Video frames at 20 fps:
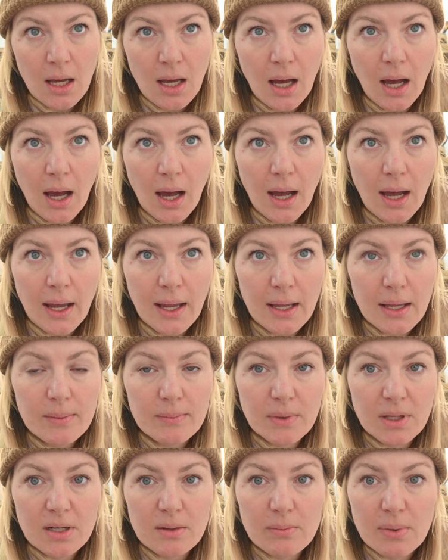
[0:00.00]
I
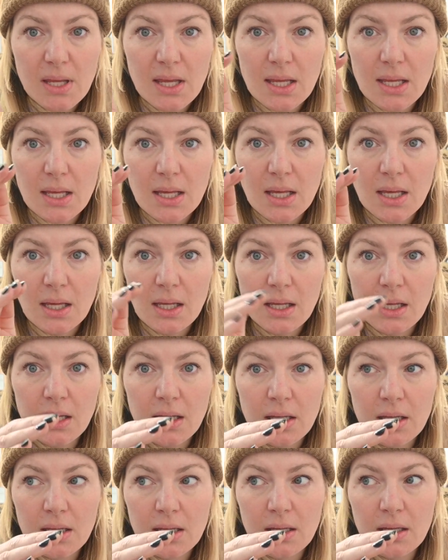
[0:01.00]
am going to be
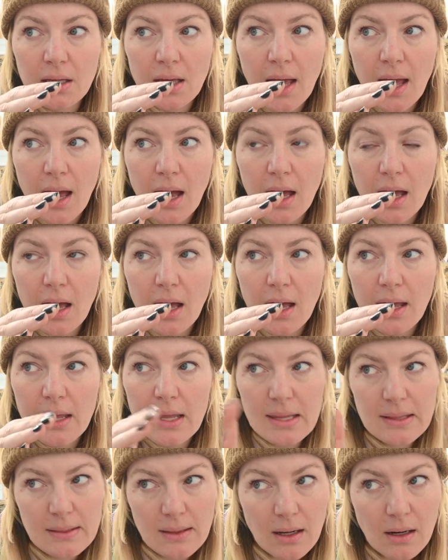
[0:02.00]

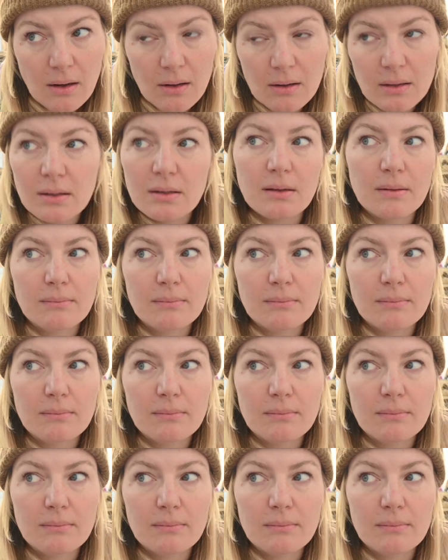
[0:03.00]
in there.